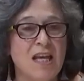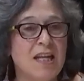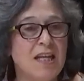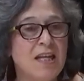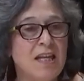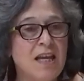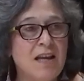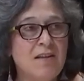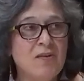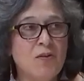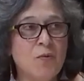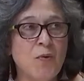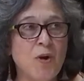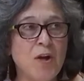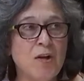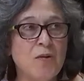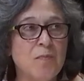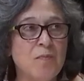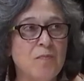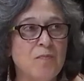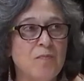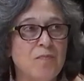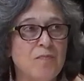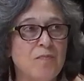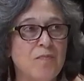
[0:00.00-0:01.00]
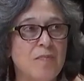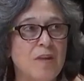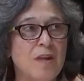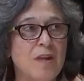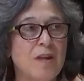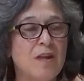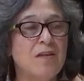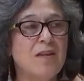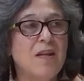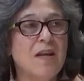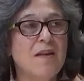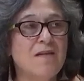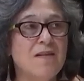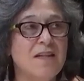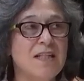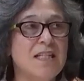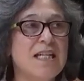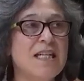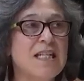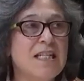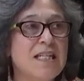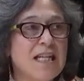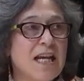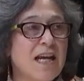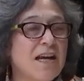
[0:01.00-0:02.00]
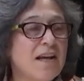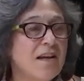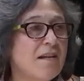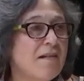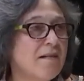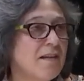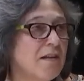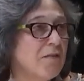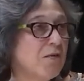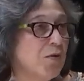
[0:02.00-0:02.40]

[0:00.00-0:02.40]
again, these DTECs of